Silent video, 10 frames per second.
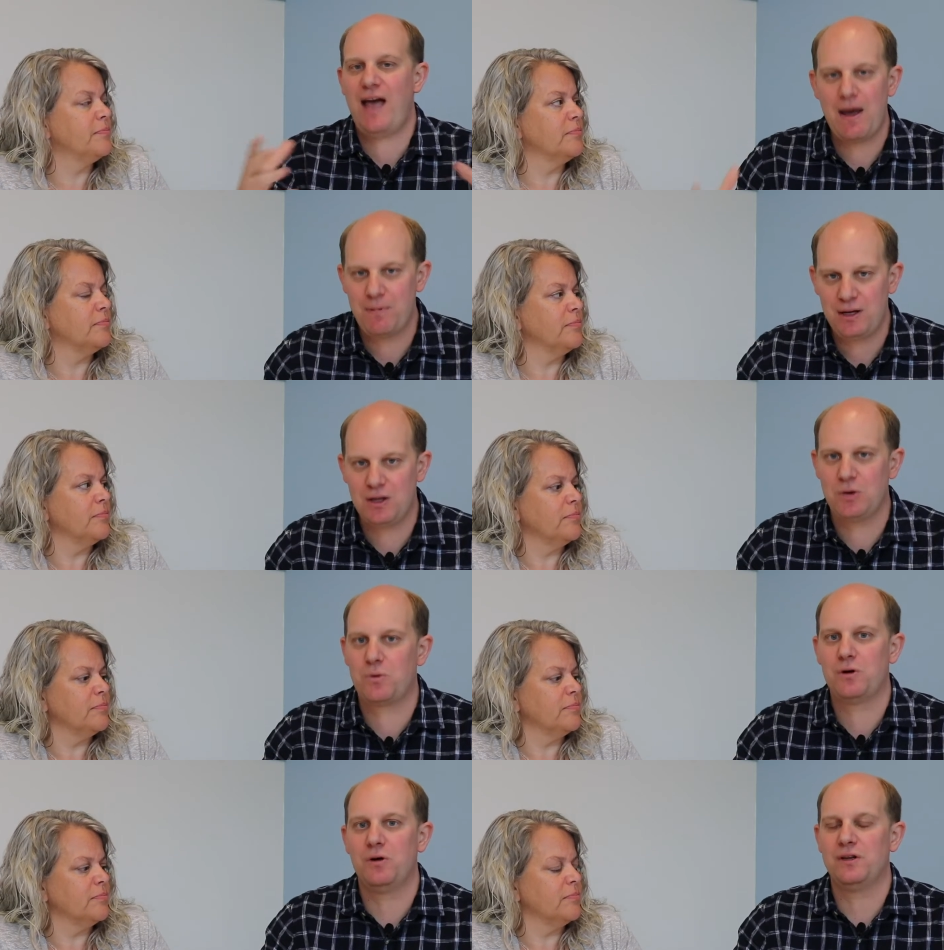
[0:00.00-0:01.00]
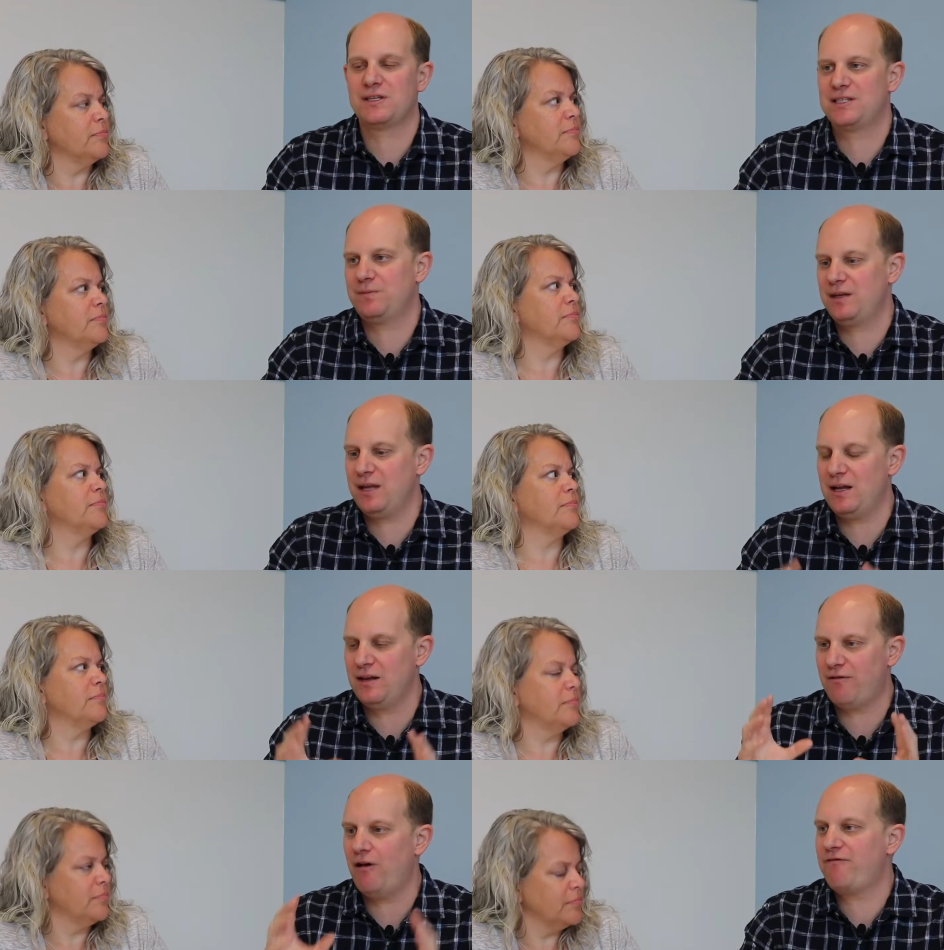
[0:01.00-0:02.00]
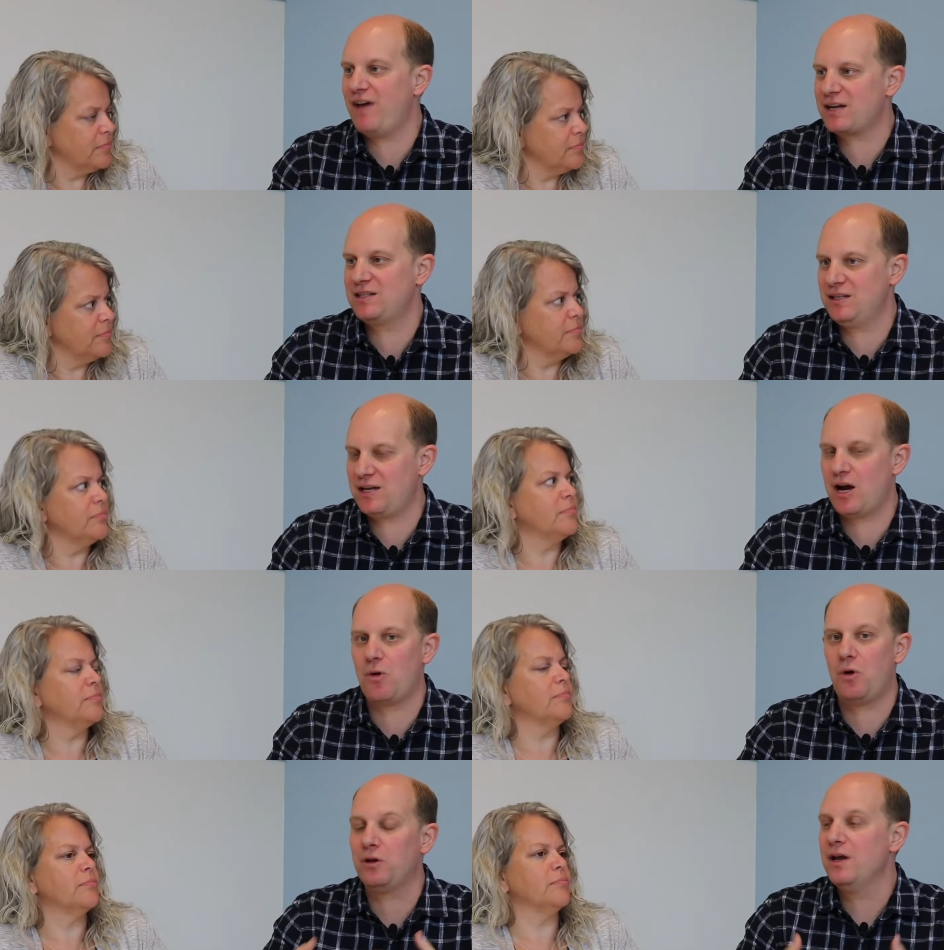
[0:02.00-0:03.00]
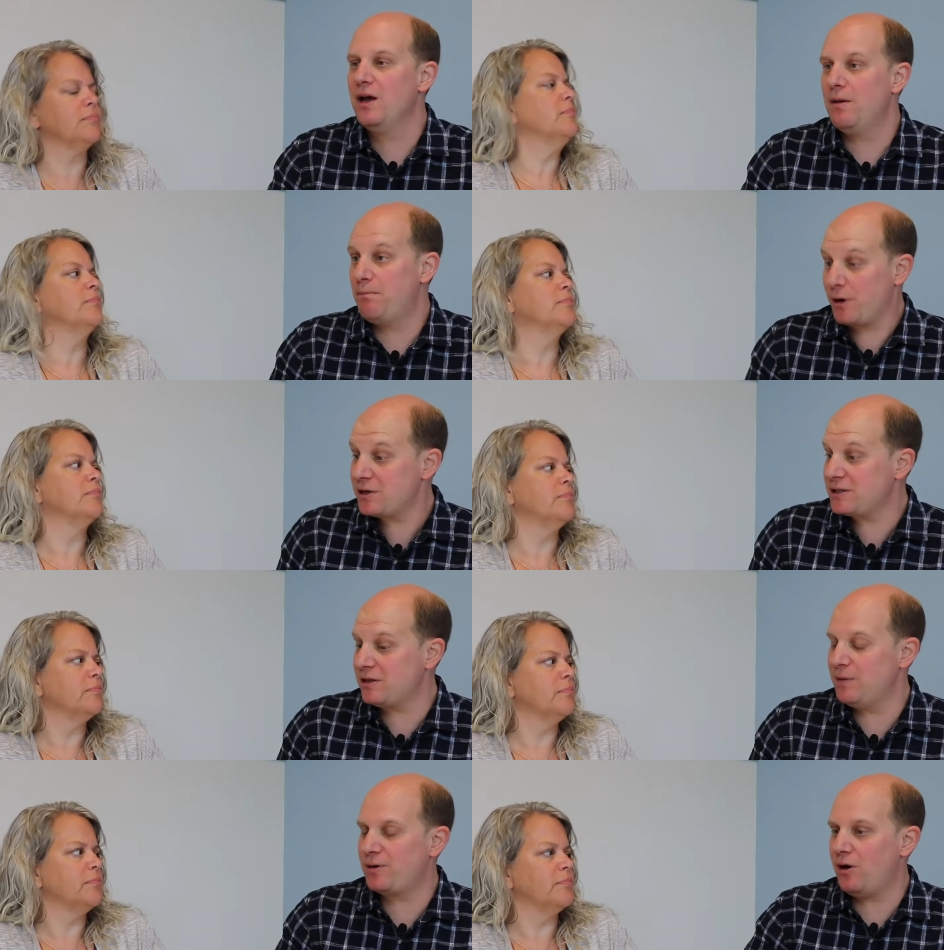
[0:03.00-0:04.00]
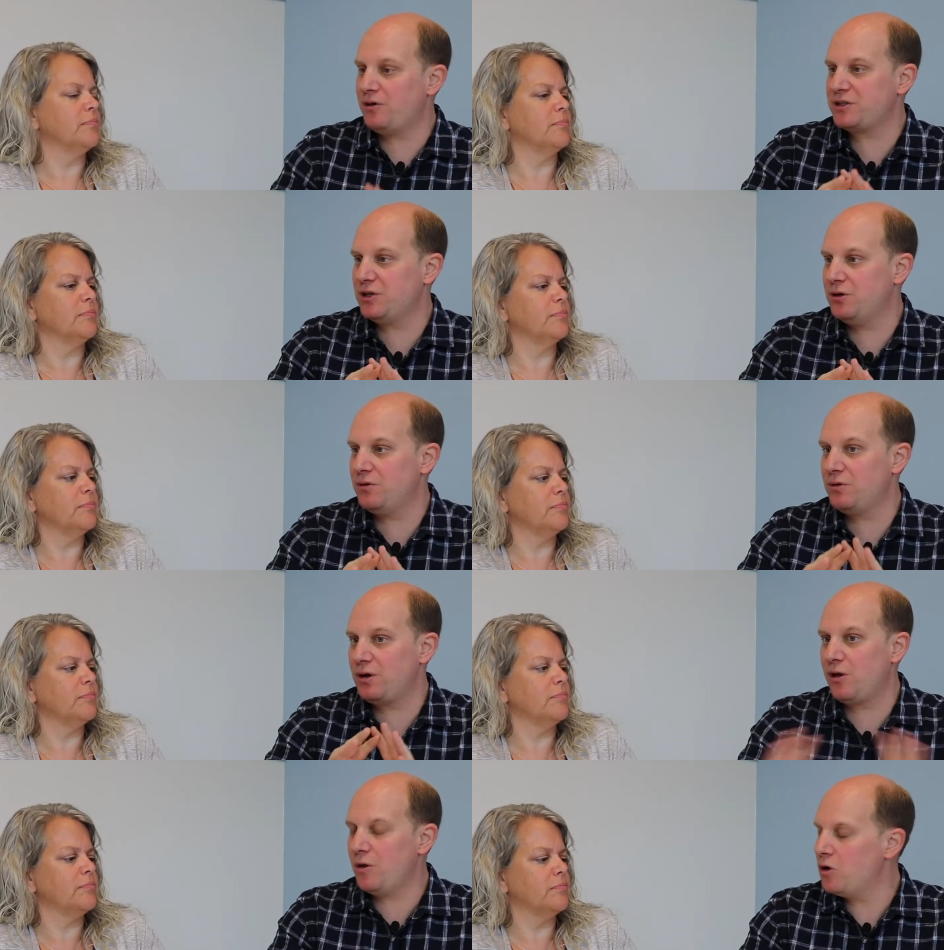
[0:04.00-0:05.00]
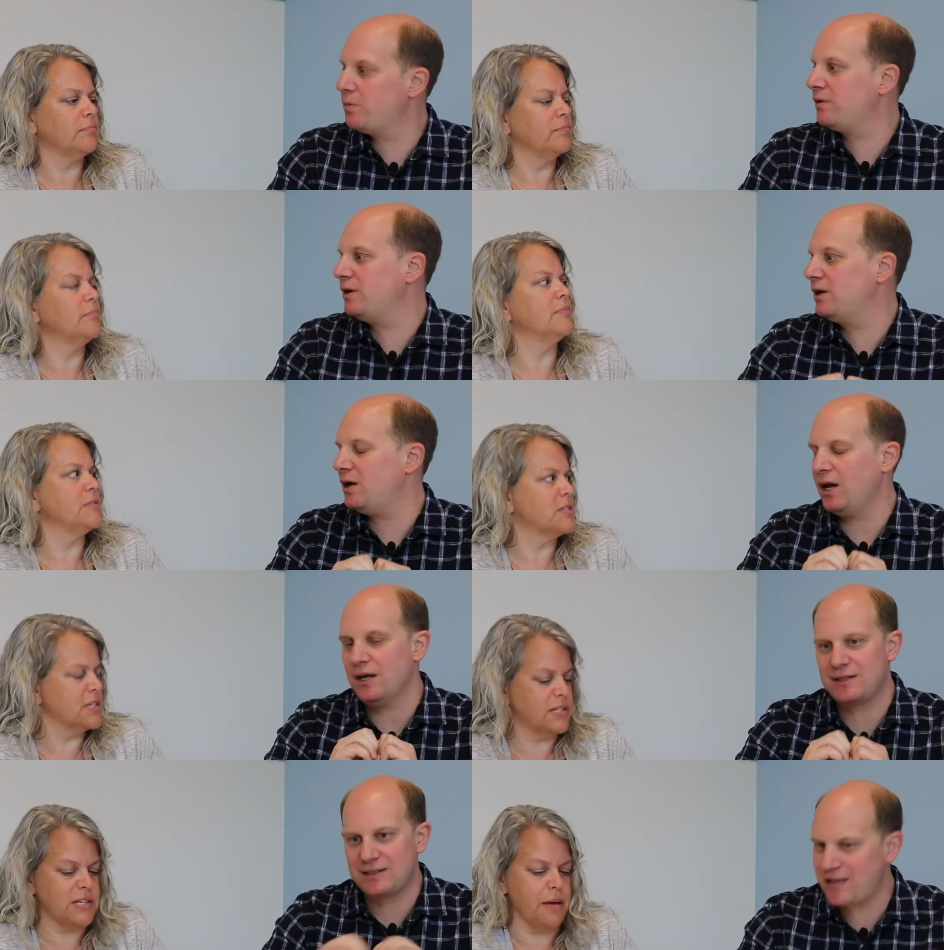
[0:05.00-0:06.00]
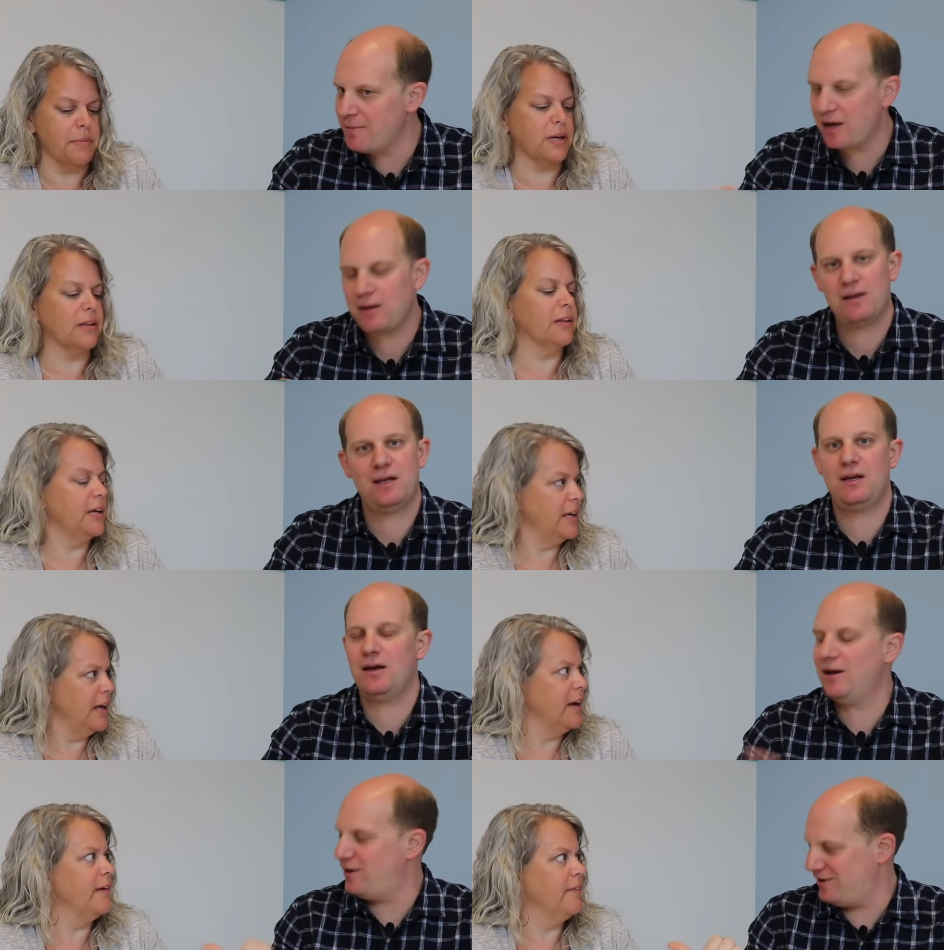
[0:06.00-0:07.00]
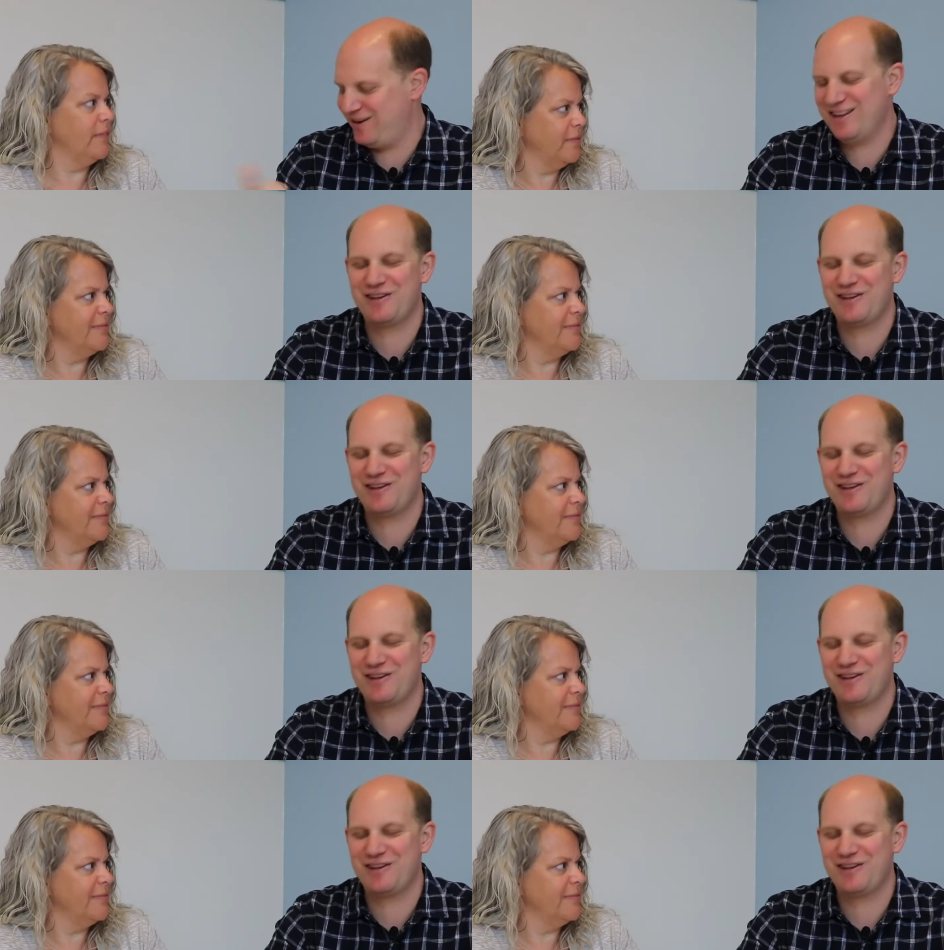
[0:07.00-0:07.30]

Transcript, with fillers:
Speaker 1: of happening in the world. It's something that affects the entire world personally, but also globally, uh, systemically. Uh, yeah,